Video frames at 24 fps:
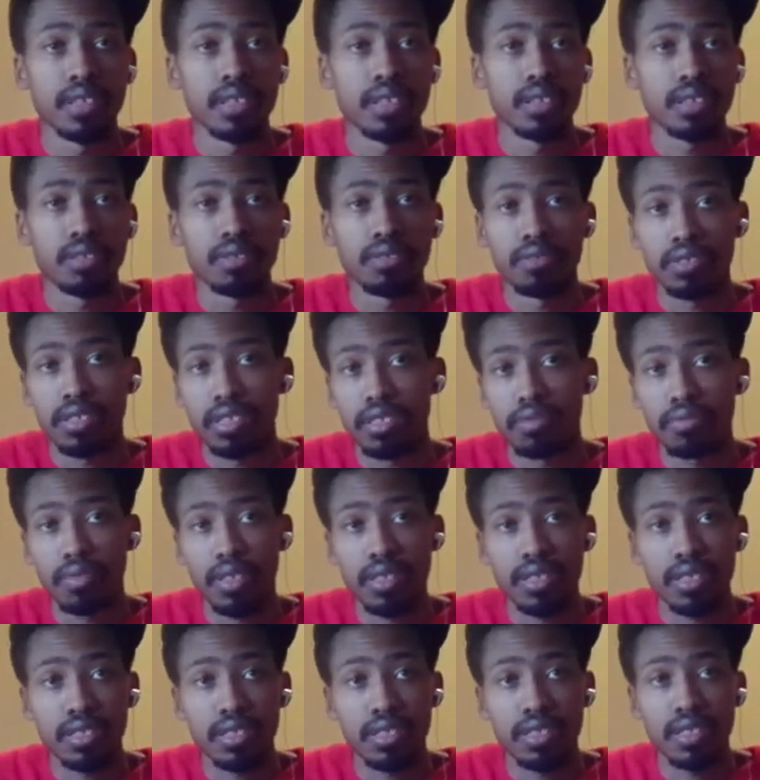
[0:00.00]
Of course, the
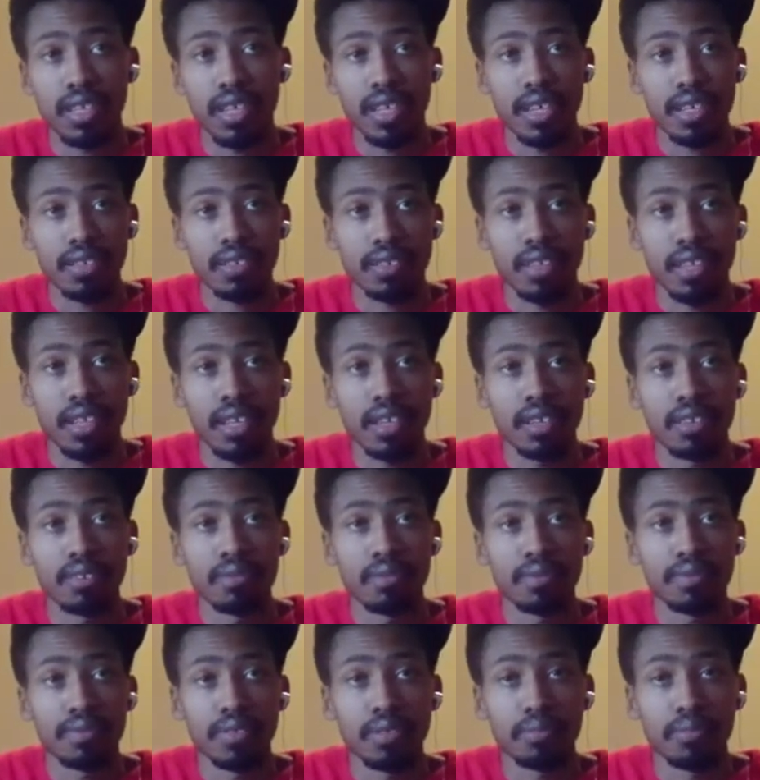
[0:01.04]
West is stacked now
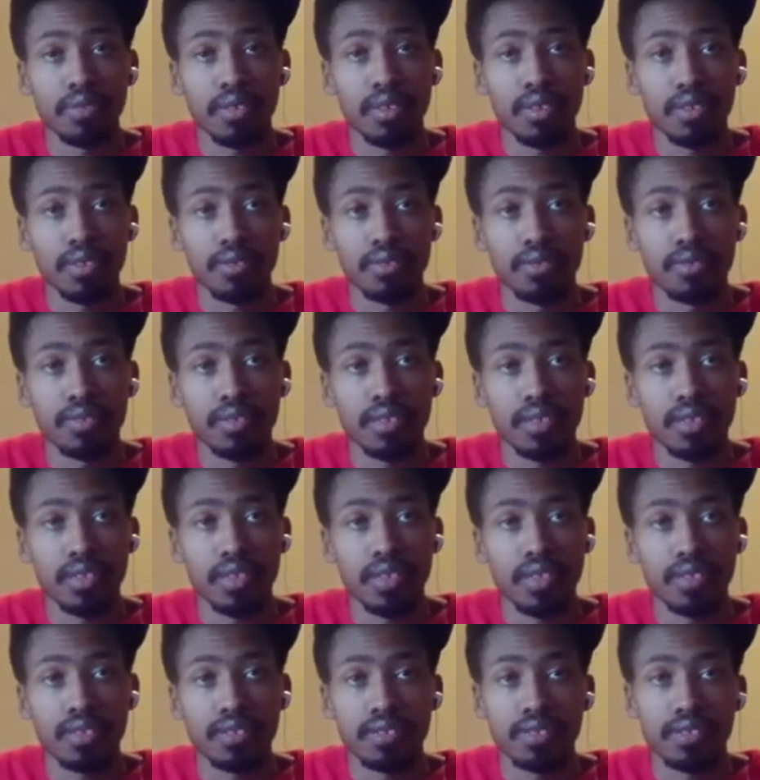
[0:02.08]
with LeBron going to the
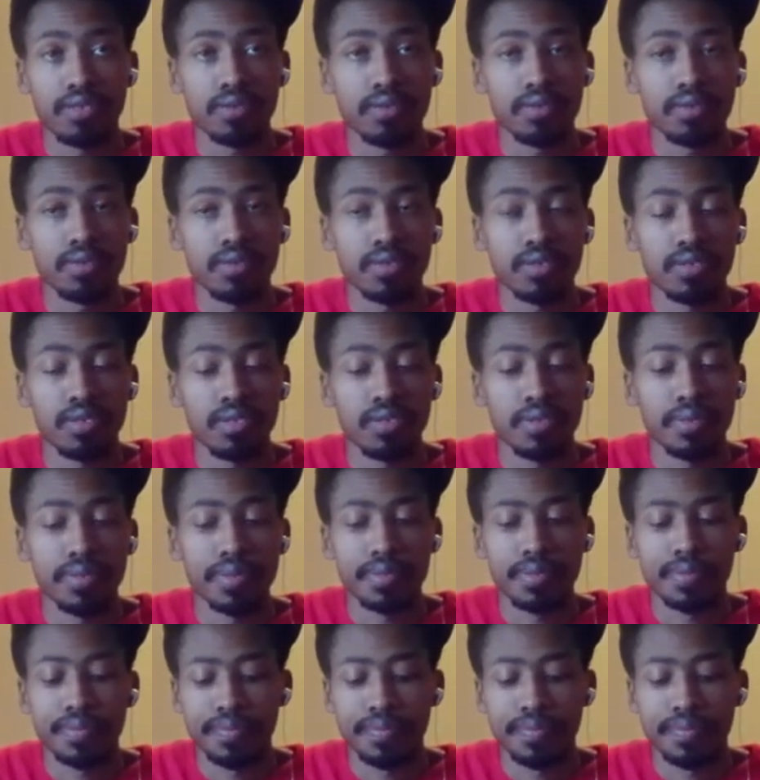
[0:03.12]
Lakers, of course. So,